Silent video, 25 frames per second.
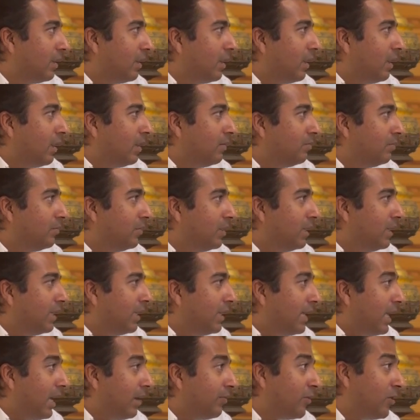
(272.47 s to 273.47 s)
And being
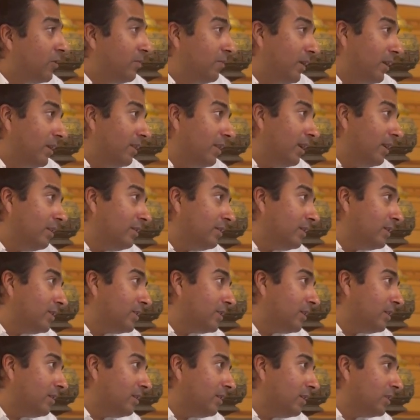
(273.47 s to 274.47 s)
enamored by that, they
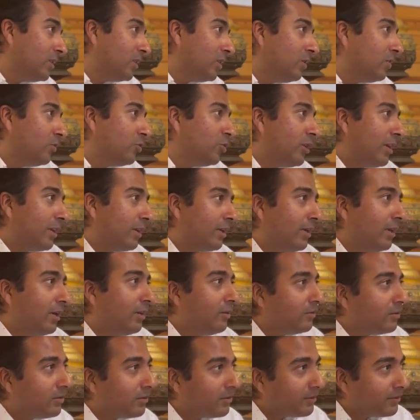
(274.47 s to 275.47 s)
said, let's go check it
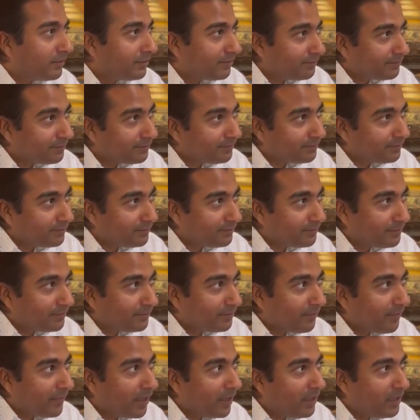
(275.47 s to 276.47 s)
out.
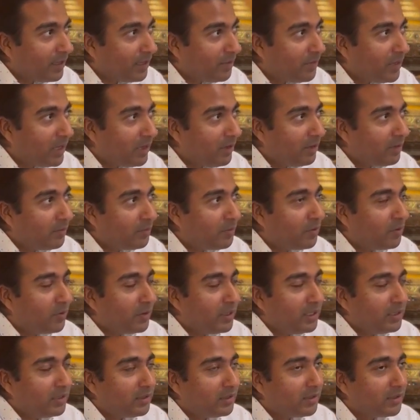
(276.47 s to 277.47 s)
And they made it a
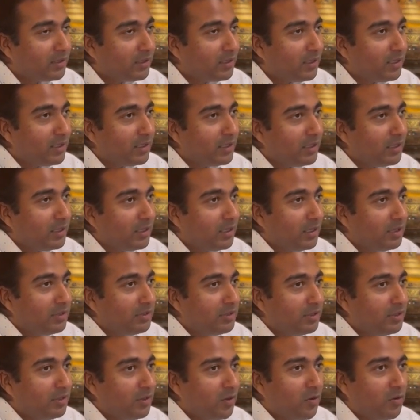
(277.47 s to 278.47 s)
point
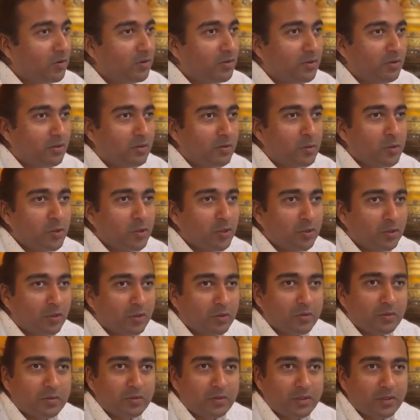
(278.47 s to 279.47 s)
to go to those
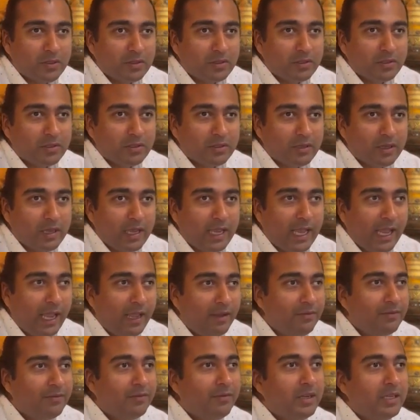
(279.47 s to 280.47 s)
shows
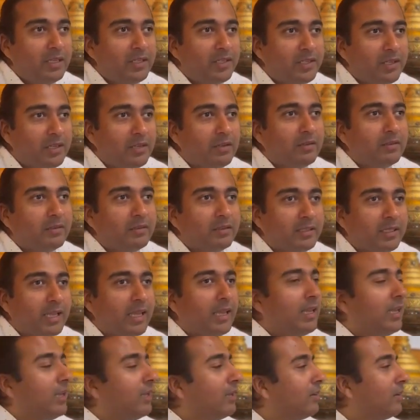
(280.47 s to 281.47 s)
every single
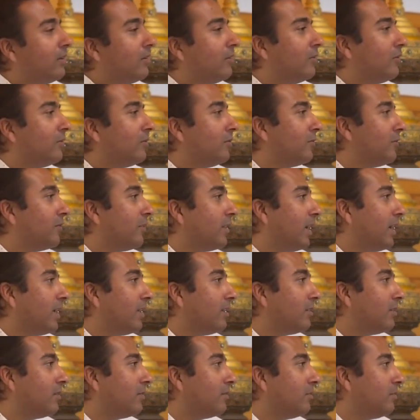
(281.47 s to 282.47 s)
day of that
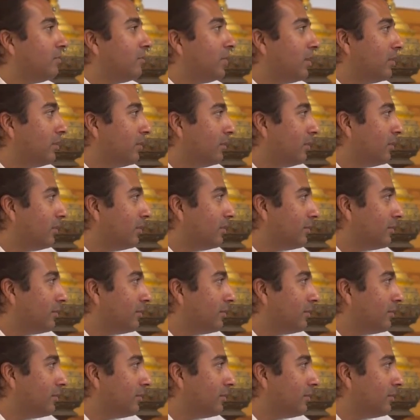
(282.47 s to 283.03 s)
month.